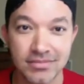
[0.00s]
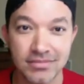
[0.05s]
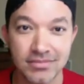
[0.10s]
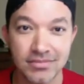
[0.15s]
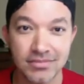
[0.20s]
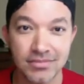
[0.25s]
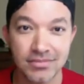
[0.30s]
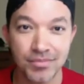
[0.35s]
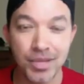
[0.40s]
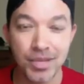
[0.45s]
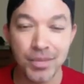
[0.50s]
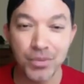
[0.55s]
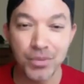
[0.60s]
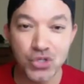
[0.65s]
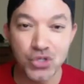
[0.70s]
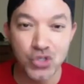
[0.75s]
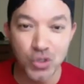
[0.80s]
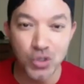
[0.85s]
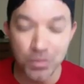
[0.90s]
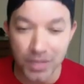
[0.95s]
People
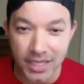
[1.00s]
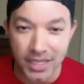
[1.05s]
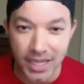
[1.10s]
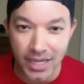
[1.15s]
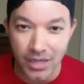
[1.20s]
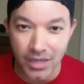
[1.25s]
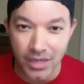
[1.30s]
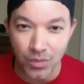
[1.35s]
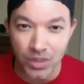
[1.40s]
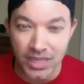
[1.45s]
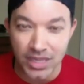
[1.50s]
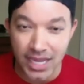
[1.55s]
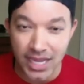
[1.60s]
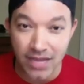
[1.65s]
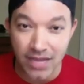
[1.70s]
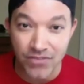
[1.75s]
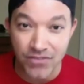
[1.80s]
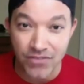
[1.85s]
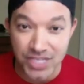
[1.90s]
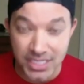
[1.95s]
duplicate what they
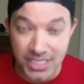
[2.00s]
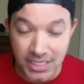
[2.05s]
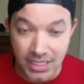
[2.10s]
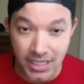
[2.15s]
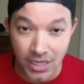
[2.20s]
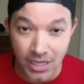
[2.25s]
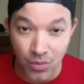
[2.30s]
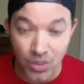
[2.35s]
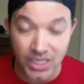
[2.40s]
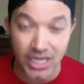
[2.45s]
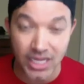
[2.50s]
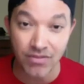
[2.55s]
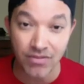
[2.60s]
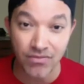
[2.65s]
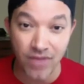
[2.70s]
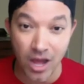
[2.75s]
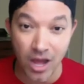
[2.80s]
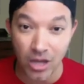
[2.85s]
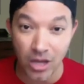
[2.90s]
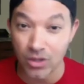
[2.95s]
can see and what they can
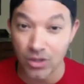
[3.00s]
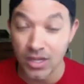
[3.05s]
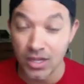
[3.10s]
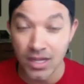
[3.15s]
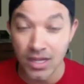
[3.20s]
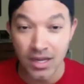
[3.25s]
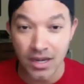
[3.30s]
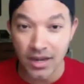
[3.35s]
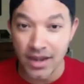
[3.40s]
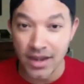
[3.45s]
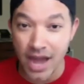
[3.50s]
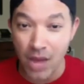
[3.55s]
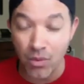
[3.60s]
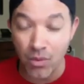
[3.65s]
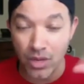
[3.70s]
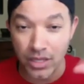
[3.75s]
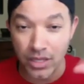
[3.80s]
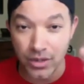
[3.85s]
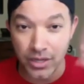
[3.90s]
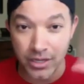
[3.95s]
follow, not
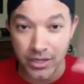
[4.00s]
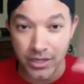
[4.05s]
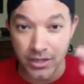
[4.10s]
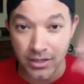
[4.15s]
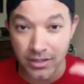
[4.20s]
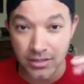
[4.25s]
what you hear.